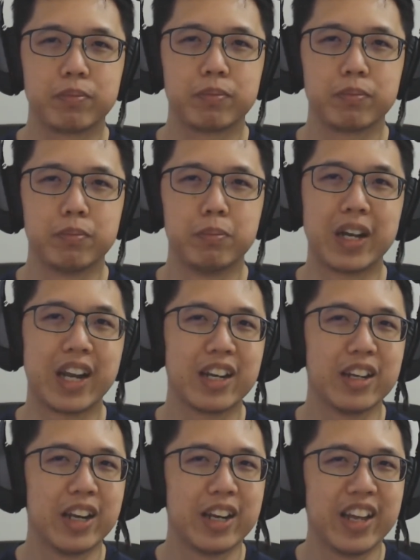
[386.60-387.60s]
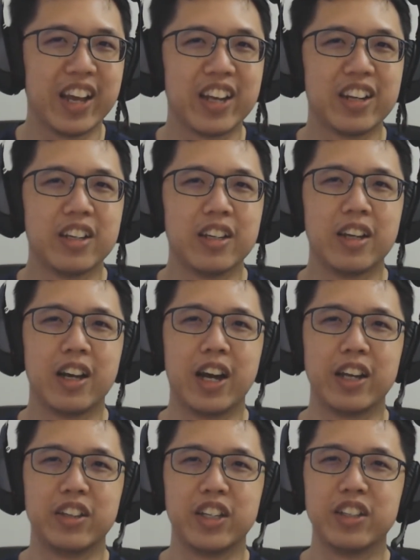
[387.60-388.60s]
But other than that, I
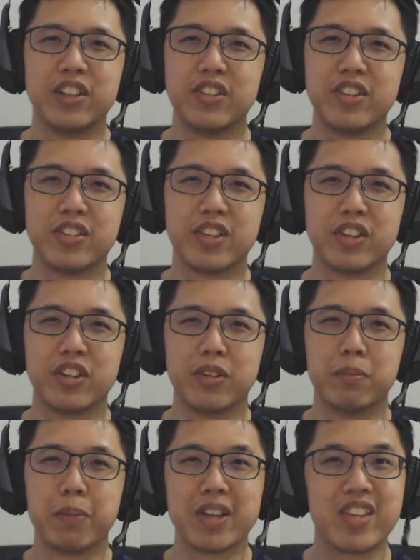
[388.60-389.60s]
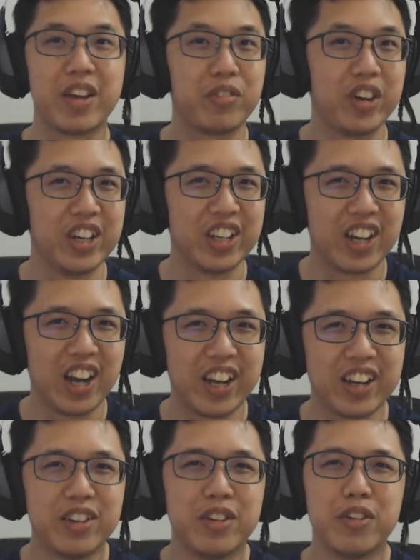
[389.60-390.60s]
think this is a must-have credit card
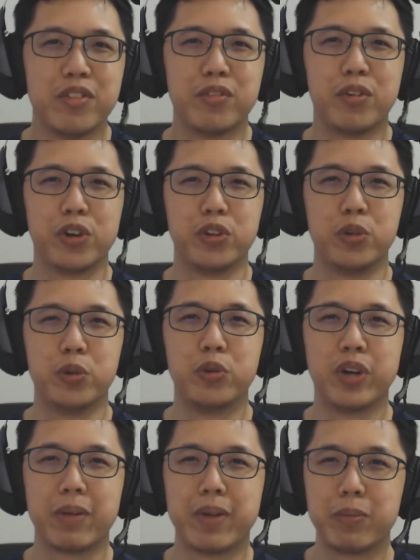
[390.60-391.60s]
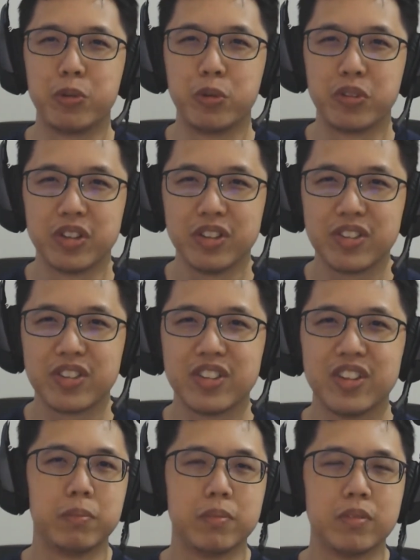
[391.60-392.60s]
for you Grab app users.
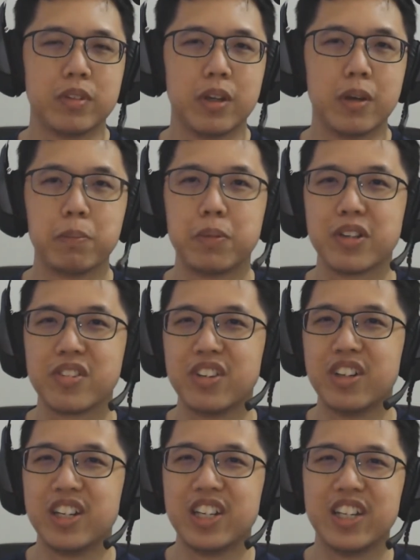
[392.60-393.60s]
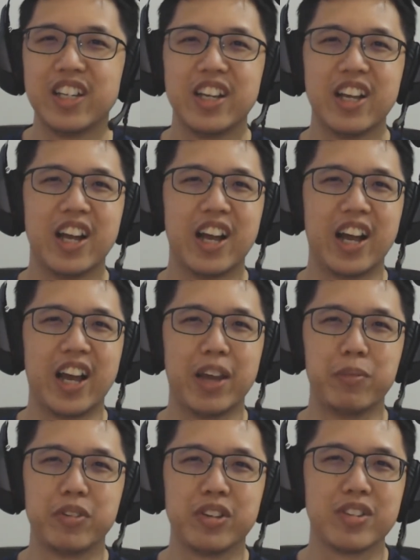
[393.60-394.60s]
Personally, I
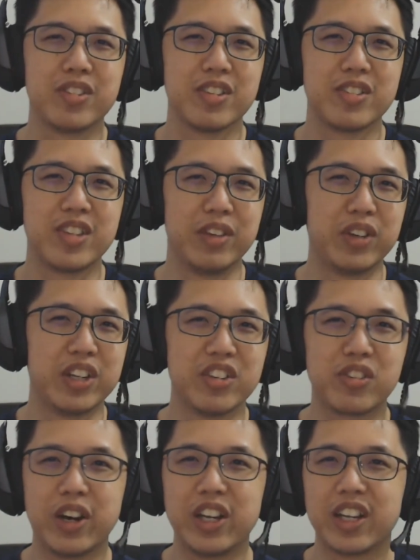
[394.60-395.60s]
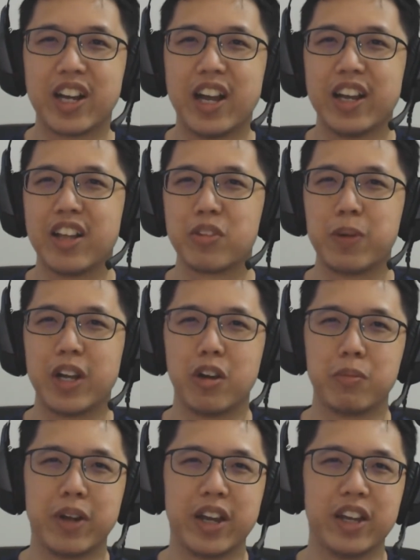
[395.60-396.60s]
am just saving this credit card as part of
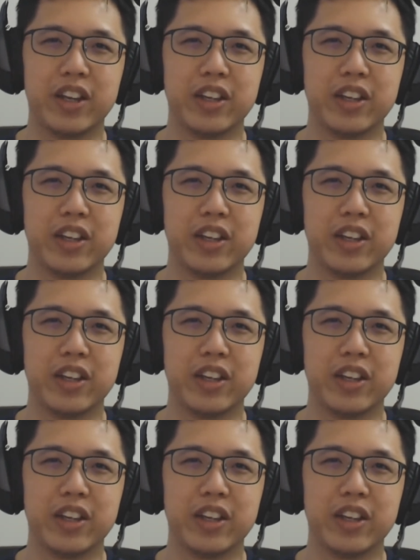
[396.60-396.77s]
my